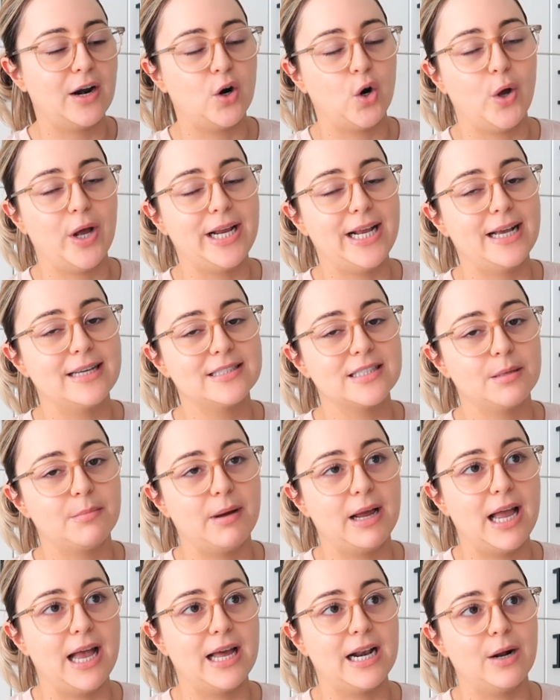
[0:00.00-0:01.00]
I don't know, I guess in
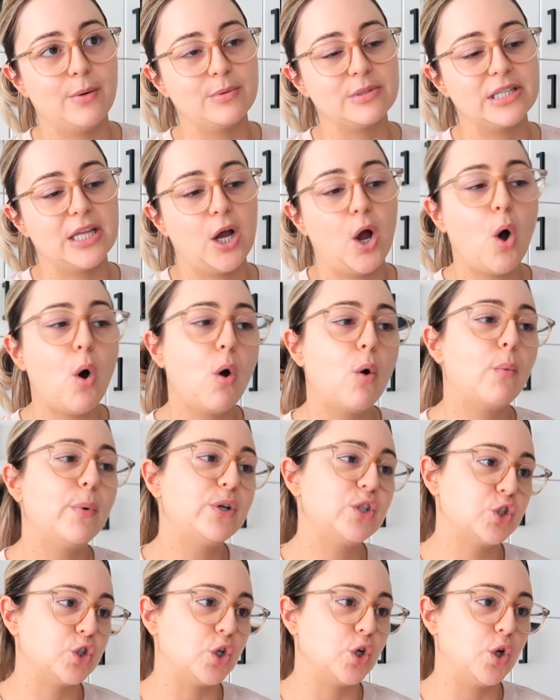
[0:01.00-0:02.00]
my head I was like, oh,
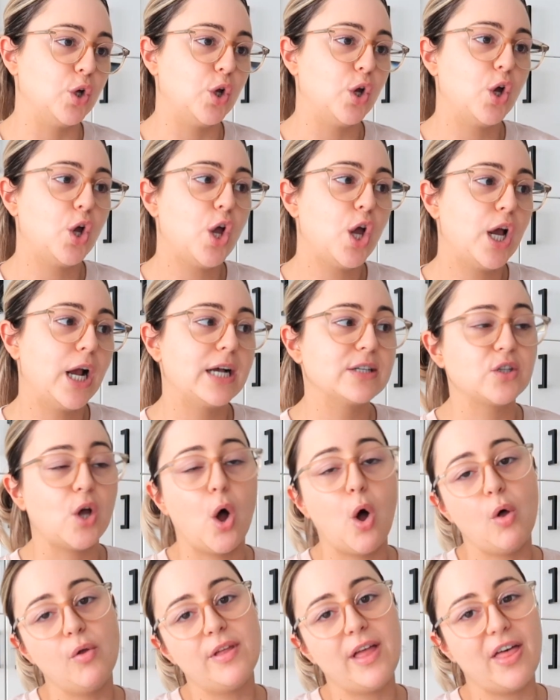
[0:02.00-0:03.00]
original. Because
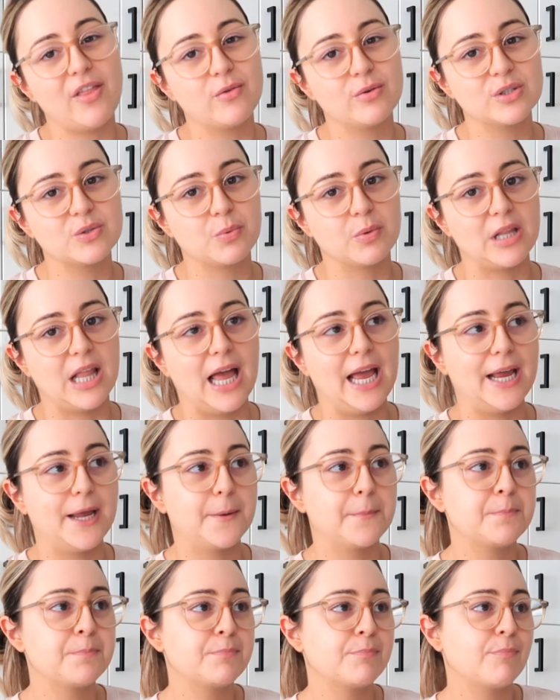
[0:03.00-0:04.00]
all the others were
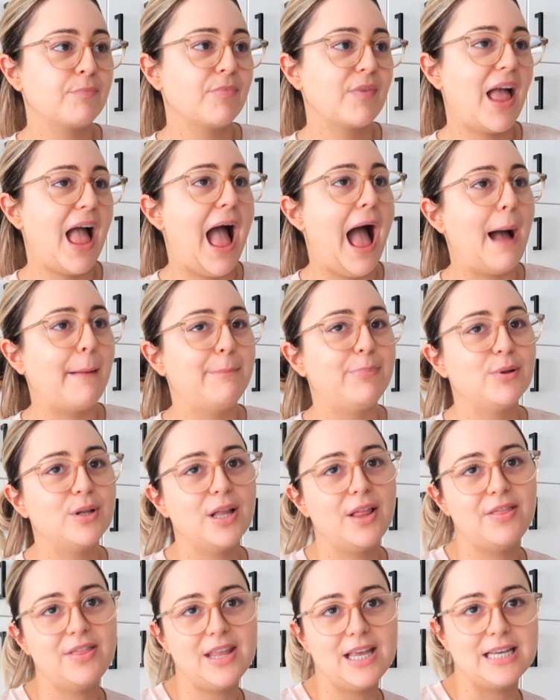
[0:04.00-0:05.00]
like apple
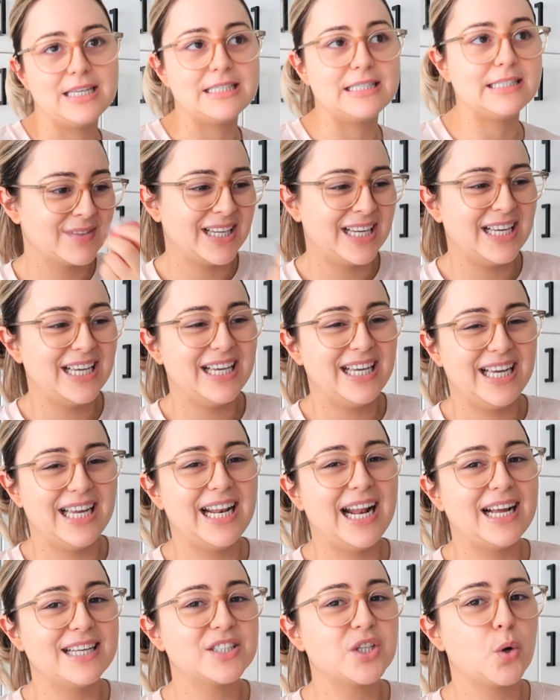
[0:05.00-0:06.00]
and this. It
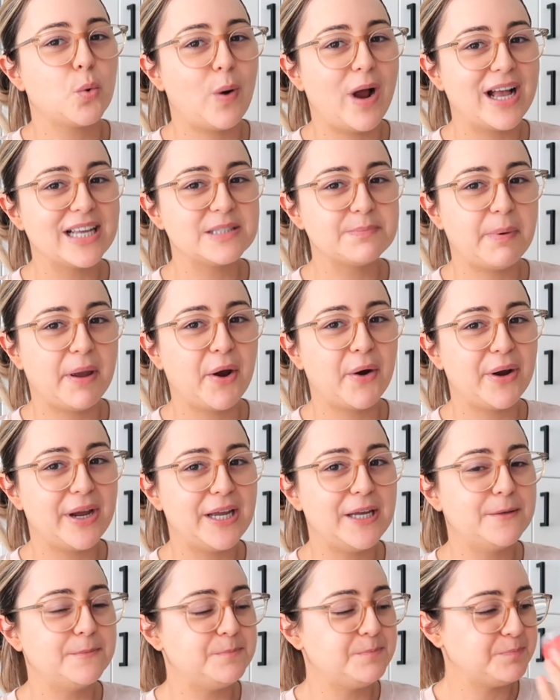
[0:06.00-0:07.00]
has a
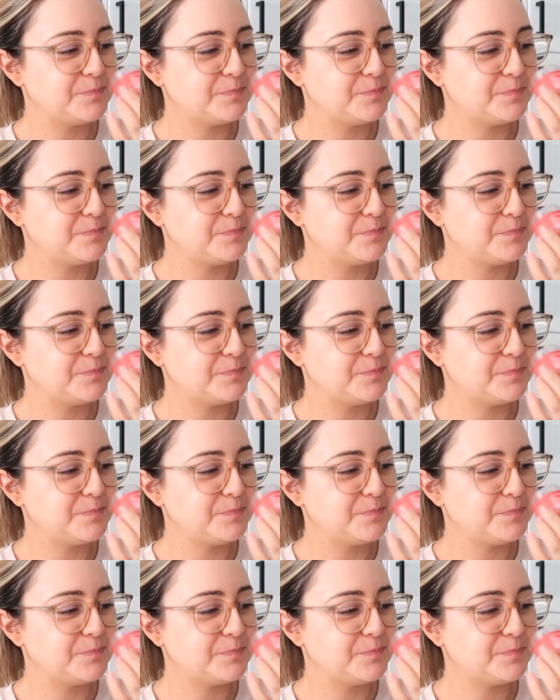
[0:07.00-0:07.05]
raspberry.